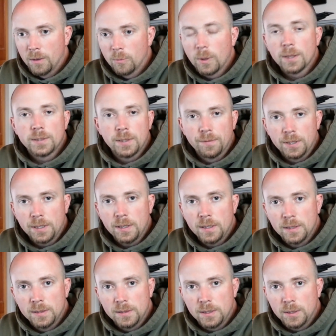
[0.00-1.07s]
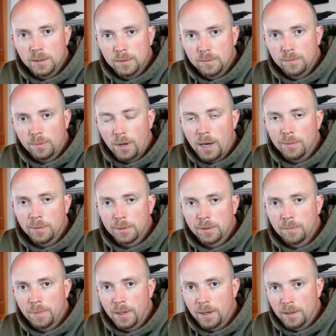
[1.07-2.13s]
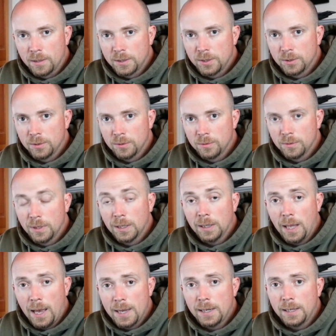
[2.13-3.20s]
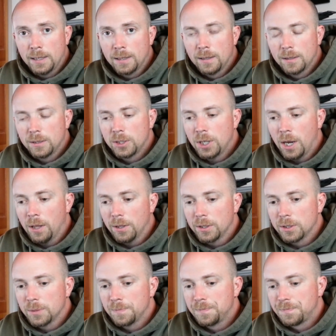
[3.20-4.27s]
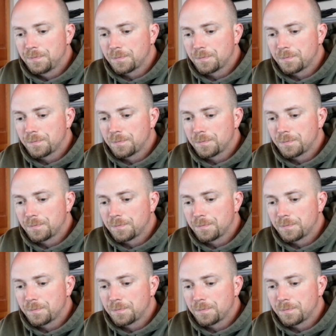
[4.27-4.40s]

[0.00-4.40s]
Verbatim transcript: relatively easy problem compared to the lighting challenge.